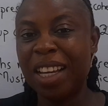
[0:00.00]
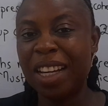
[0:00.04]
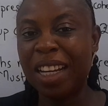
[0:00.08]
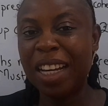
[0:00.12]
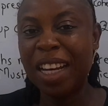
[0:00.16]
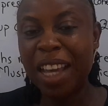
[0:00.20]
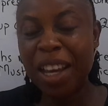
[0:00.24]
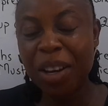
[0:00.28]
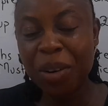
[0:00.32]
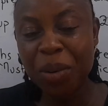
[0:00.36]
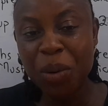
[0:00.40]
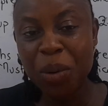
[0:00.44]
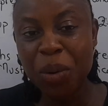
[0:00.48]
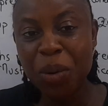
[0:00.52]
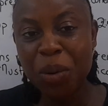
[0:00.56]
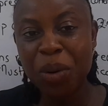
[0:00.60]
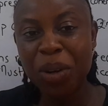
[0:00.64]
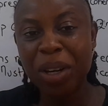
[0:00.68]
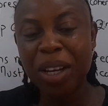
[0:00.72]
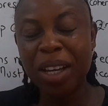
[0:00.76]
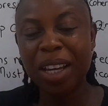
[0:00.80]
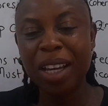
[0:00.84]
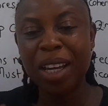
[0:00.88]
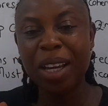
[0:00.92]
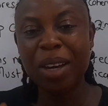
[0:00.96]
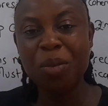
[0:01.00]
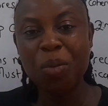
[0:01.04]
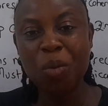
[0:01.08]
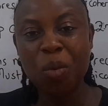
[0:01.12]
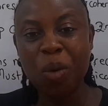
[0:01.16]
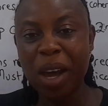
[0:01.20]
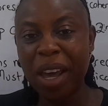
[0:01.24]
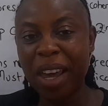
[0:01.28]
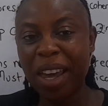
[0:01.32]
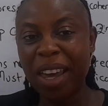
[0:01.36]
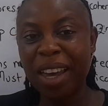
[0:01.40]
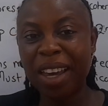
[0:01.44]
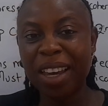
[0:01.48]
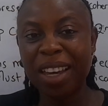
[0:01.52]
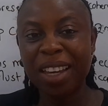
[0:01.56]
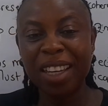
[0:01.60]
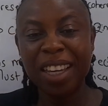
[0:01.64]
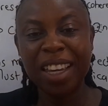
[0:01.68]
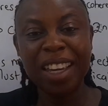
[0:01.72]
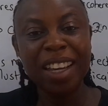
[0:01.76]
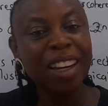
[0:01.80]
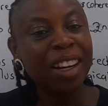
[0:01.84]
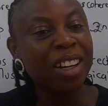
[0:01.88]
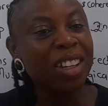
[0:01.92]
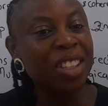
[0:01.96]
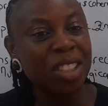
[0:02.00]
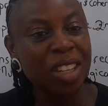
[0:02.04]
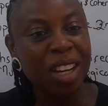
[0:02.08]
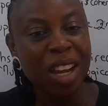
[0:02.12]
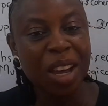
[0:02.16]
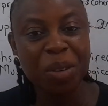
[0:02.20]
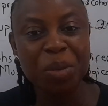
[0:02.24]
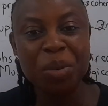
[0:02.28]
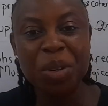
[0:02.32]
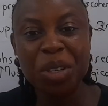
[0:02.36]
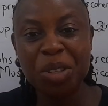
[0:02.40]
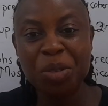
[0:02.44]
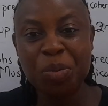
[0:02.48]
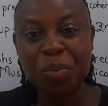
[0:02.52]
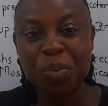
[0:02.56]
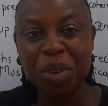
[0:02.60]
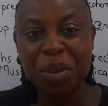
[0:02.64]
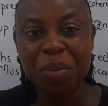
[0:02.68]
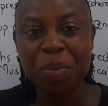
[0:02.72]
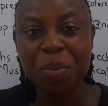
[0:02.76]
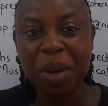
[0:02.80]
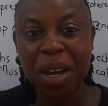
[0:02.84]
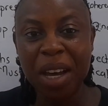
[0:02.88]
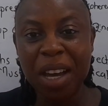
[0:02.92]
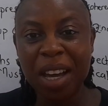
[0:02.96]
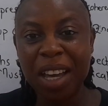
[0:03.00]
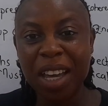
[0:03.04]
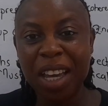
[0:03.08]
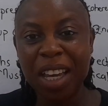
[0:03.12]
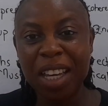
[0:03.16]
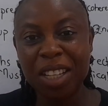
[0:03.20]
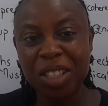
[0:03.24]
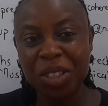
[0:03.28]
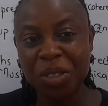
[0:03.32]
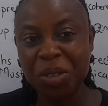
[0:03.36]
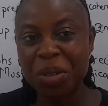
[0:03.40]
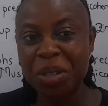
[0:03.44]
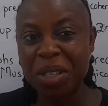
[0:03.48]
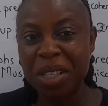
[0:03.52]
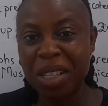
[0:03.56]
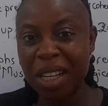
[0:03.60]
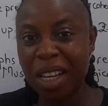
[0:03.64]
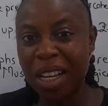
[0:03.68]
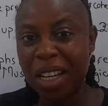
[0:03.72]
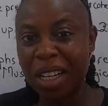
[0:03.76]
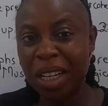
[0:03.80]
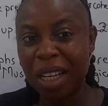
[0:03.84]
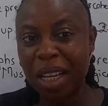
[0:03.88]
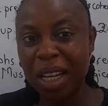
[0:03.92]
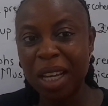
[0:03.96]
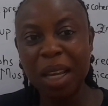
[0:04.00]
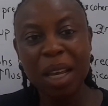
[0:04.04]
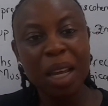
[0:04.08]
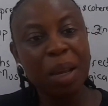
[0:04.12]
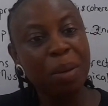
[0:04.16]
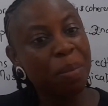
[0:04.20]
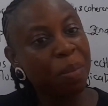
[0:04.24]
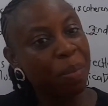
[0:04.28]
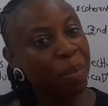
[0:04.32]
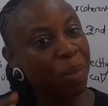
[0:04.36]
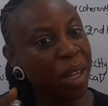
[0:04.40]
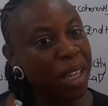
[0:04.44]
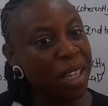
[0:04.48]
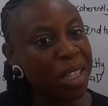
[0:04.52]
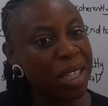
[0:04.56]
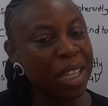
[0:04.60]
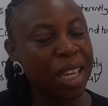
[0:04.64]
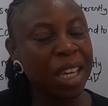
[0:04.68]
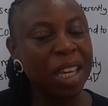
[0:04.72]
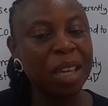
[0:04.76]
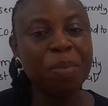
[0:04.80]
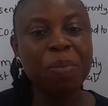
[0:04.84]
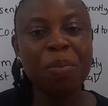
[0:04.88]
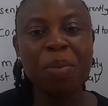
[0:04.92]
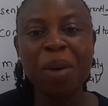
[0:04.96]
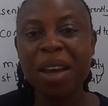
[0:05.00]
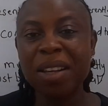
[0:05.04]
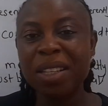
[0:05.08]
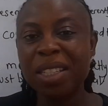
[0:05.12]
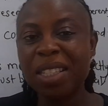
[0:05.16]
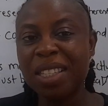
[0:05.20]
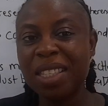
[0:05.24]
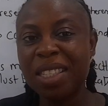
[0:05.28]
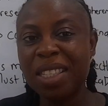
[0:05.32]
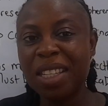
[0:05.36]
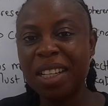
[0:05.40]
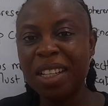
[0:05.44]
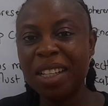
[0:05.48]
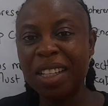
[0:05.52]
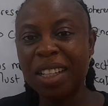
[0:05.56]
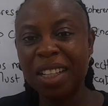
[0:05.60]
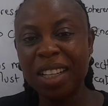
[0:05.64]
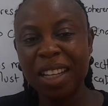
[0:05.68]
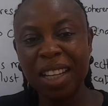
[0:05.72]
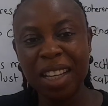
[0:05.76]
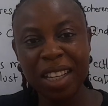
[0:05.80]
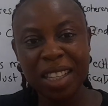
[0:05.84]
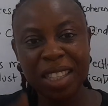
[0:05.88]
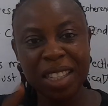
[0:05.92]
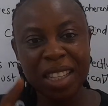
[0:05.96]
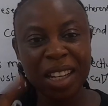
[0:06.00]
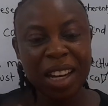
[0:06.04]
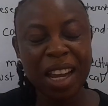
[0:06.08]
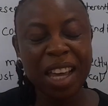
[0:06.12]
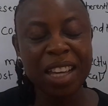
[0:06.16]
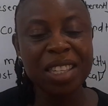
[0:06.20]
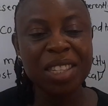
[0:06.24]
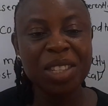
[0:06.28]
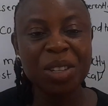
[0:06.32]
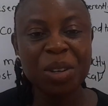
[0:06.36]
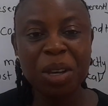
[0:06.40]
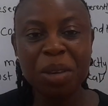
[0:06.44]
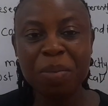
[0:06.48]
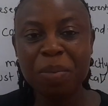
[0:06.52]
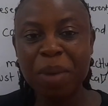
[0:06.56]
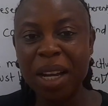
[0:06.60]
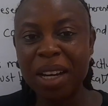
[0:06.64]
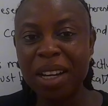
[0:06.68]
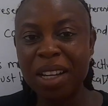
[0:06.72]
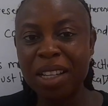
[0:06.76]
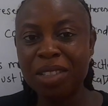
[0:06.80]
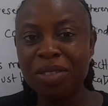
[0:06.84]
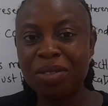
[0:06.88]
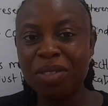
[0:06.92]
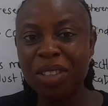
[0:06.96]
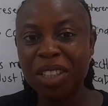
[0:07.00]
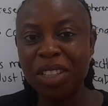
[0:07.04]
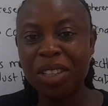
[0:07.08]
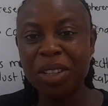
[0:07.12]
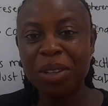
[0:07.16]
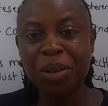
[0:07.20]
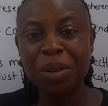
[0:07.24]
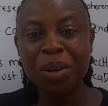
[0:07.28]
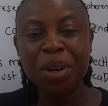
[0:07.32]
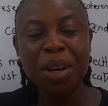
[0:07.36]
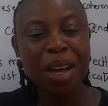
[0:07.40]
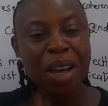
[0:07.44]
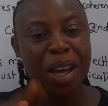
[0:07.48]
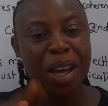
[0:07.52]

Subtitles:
NECO WAEC English language paper is concerned. Please keep practicing till I see you in my next video.